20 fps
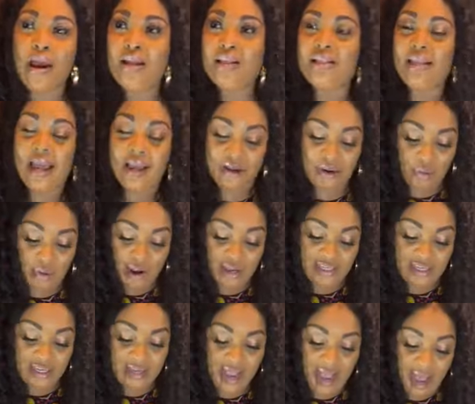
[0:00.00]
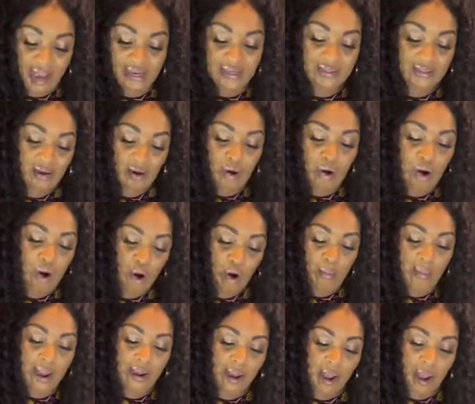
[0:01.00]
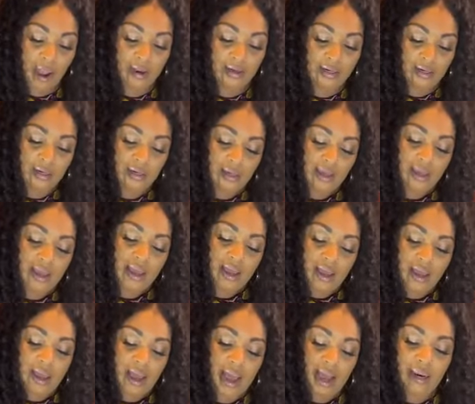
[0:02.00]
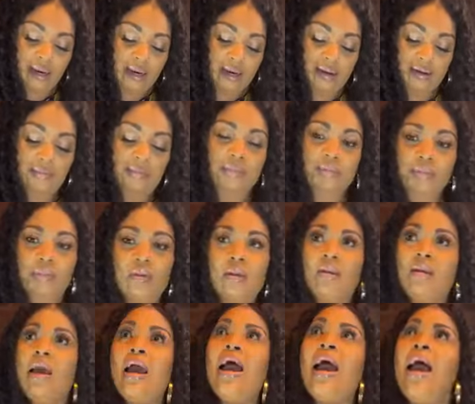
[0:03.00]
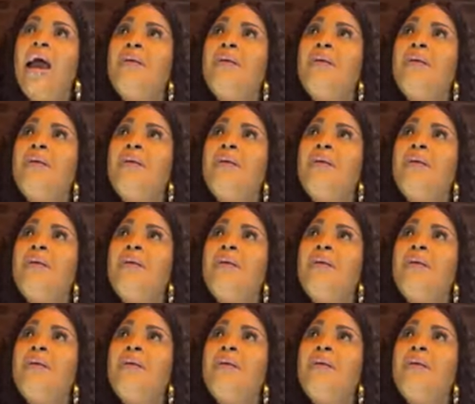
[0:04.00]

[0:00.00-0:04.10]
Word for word: rains like crazy, guys. Oh my god. The I fact that it's raining in